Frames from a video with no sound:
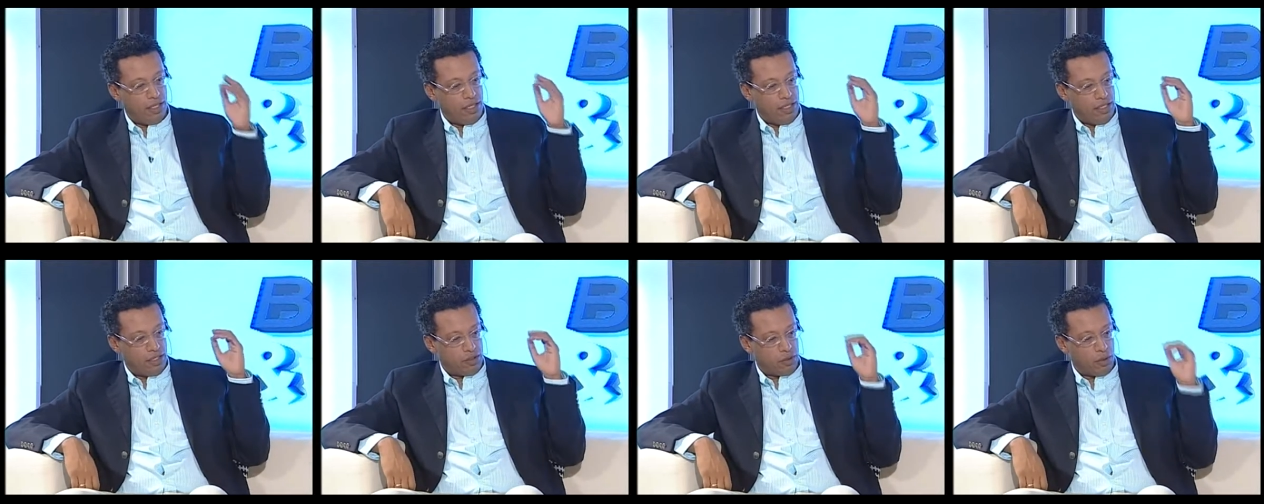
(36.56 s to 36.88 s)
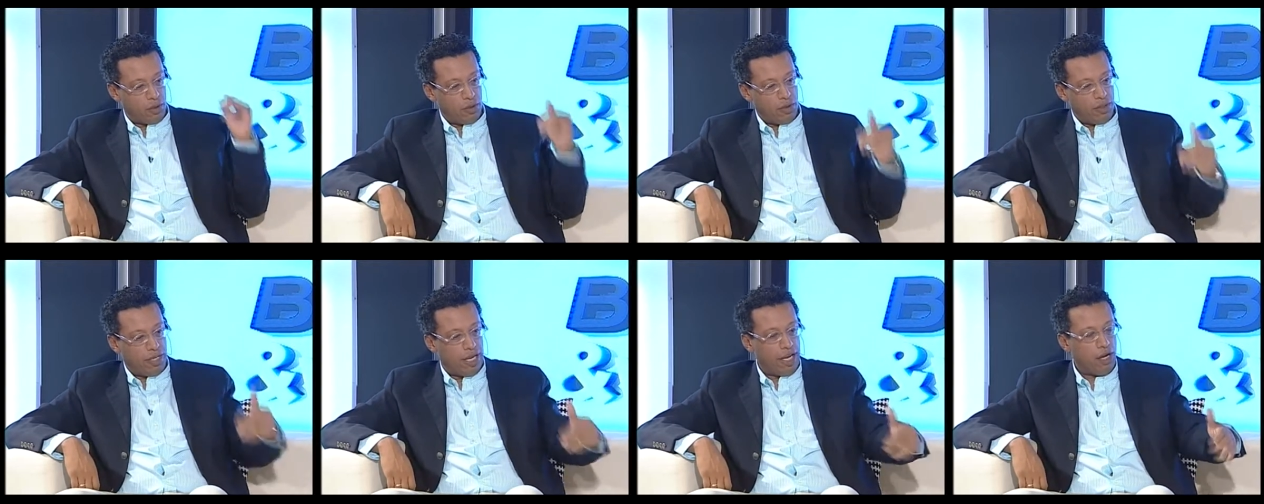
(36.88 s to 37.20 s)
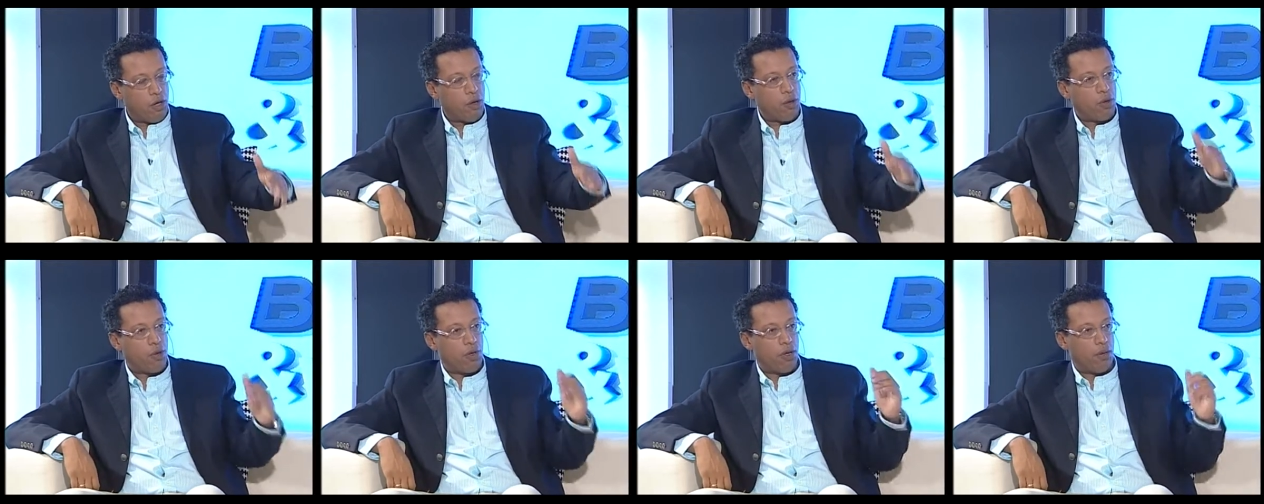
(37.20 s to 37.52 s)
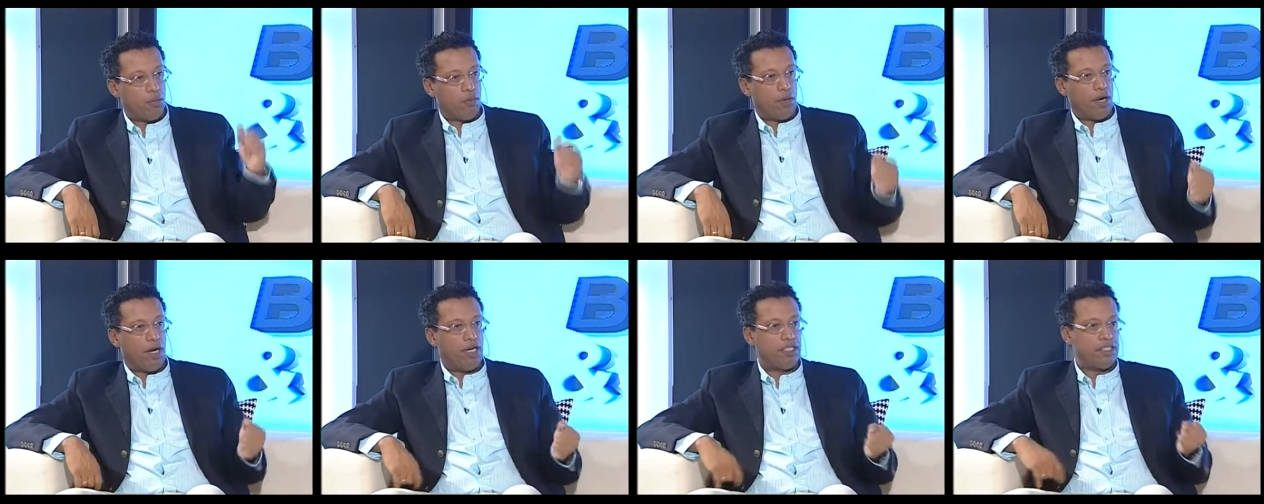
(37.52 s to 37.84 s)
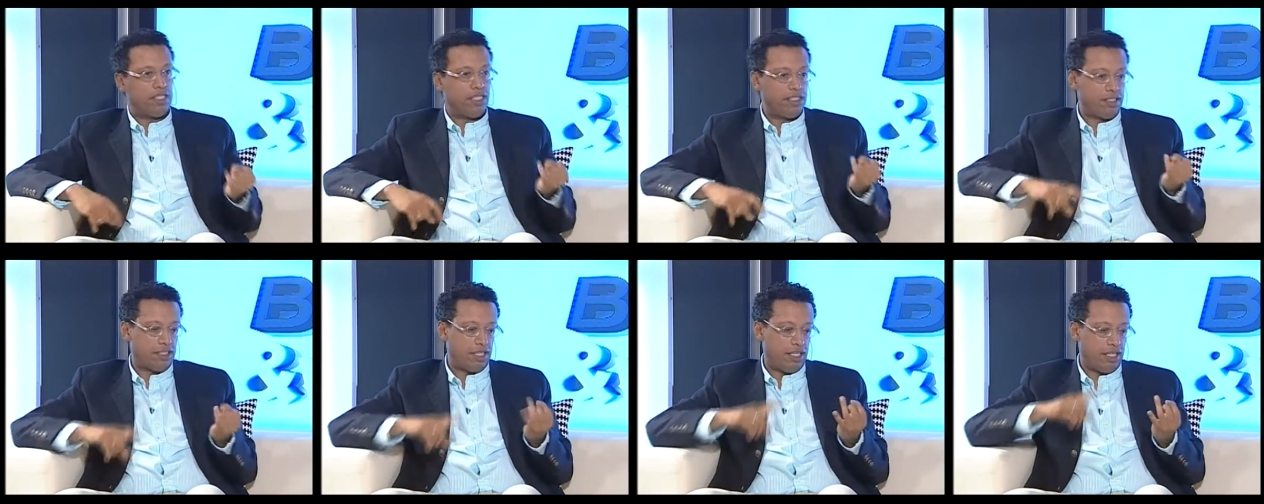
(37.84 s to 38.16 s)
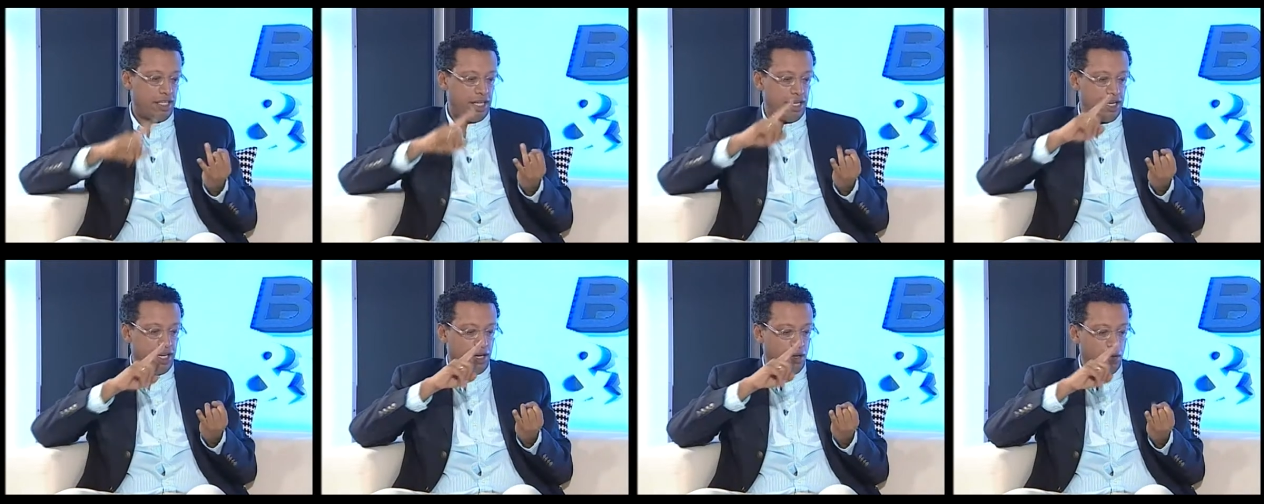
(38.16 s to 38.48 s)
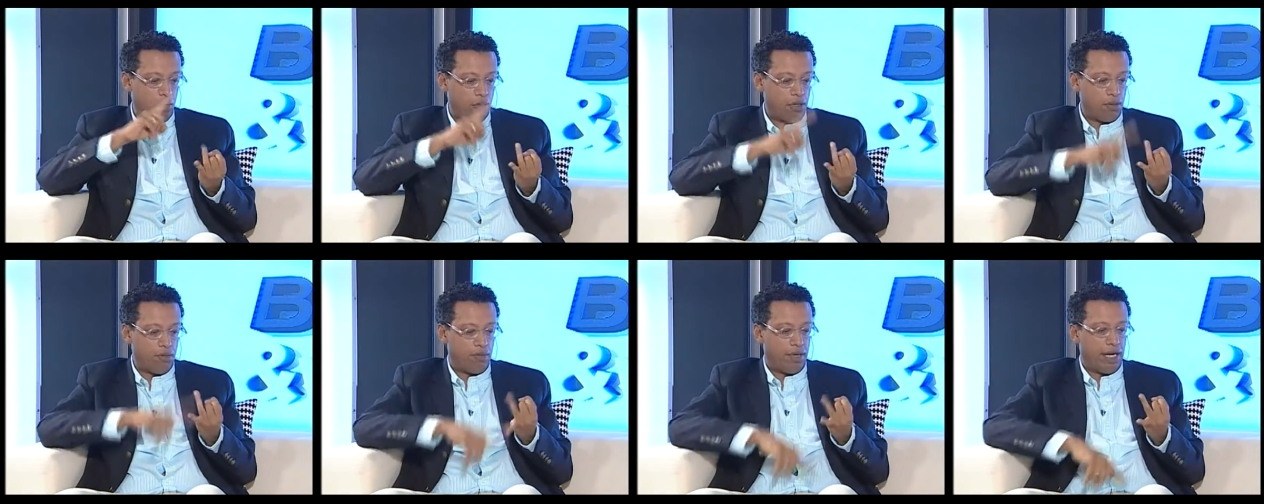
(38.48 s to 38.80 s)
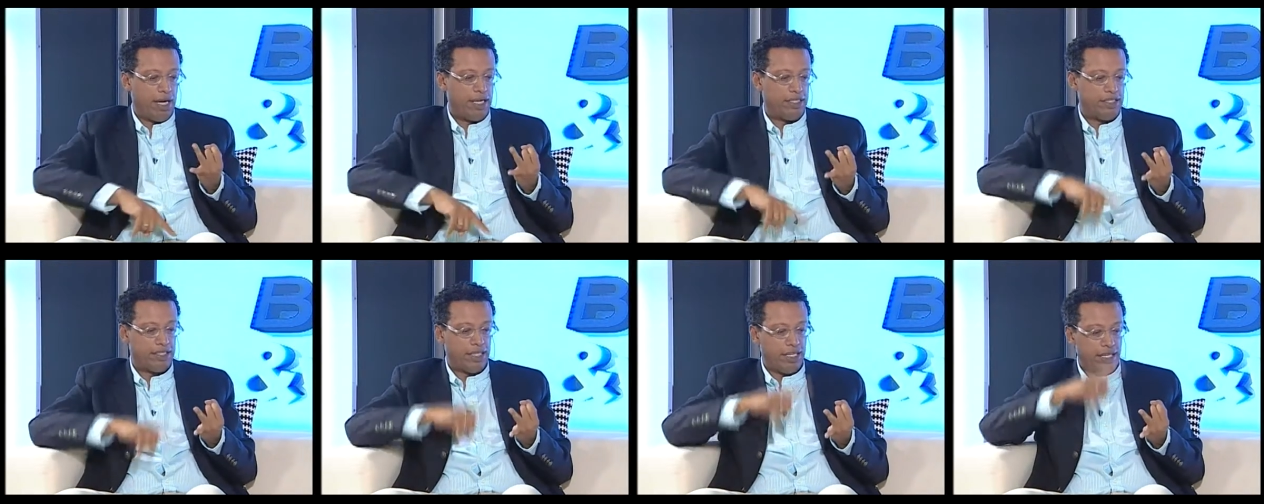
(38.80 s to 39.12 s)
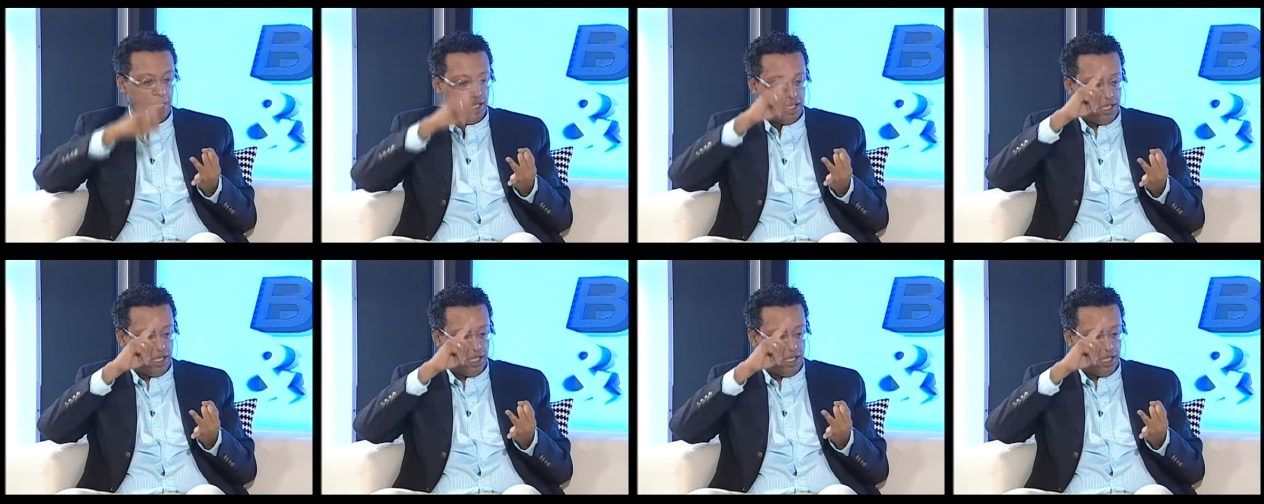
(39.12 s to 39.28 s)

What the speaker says: So they go through the process, and then they go to pricing,